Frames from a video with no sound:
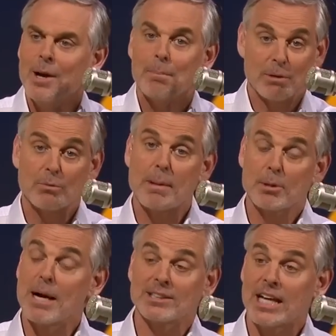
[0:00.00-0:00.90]
But remember,
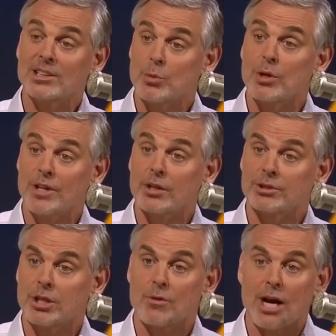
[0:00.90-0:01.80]
about 10, 12
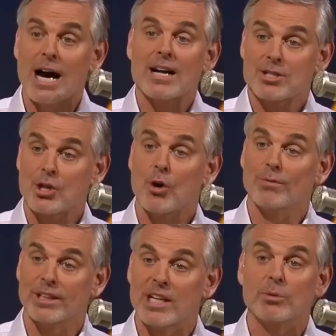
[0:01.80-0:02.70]
years ago, the hot
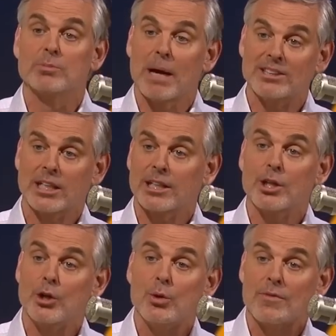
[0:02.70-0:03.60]
stove league was basically
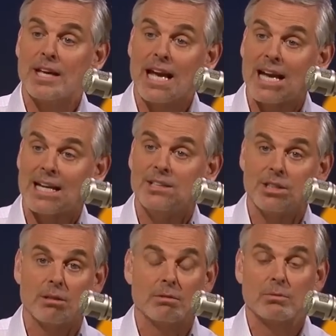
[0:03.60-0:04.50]
who can the Yankees
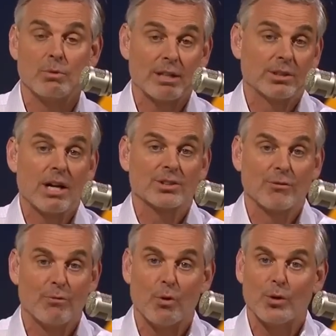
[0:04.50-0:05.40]
and Red Sox
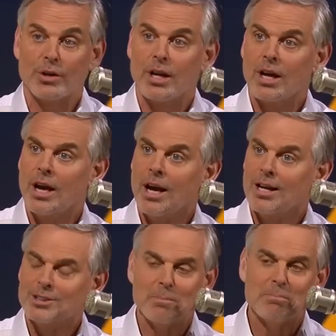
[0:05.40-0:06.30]
afford?
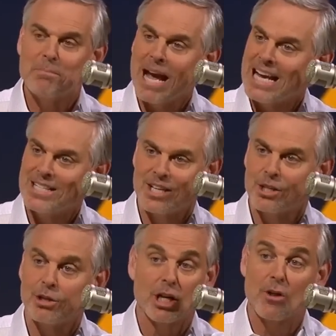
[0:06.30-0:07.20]
It's amazing.
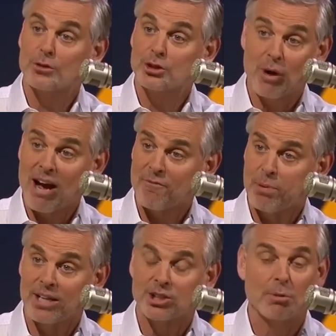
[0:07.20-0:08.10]
You get all those draft
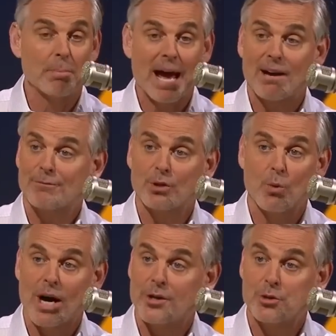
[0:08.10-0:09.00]
picks. You're bad for a
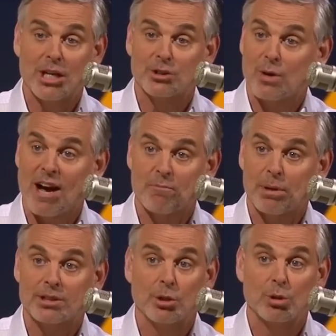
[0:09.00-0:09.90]
while. You get draft
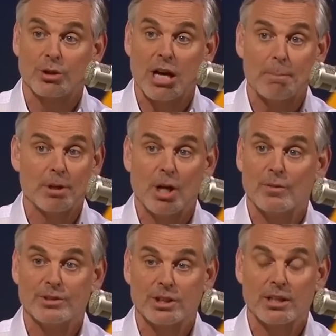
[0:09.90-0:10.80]
picks. You look up, and all
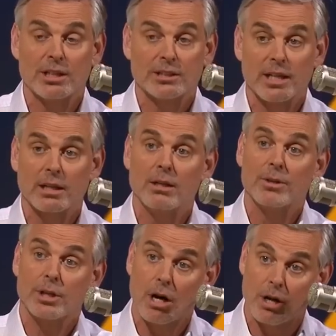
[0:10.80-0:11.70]
of a sudden, like, oh,
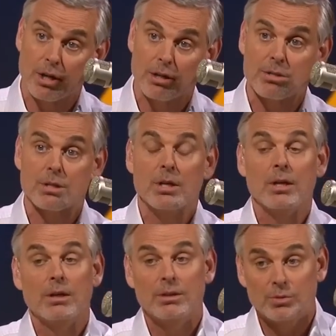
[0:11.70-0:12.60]
the Guardians,
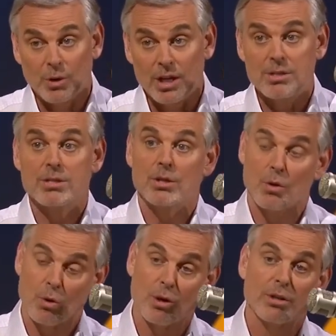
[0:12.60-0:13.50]
the Twins, the
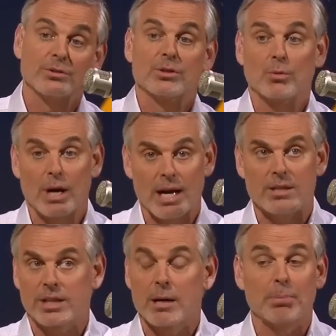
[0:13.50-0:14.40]
Orioles, the
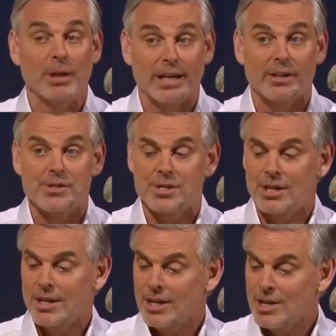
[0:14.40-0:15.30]
Rays. They got players.
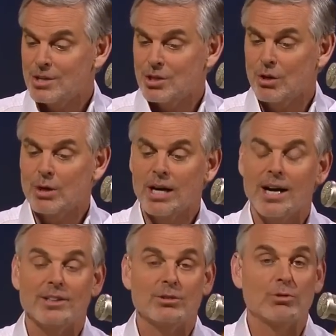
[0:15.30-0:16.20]
So,
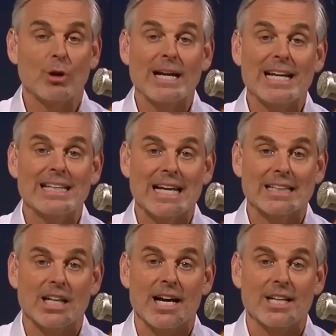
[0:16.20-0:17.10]
uh, trading
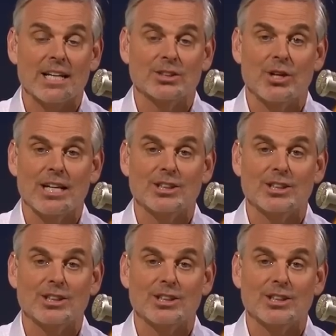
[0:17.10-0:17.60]
deadline yesterday.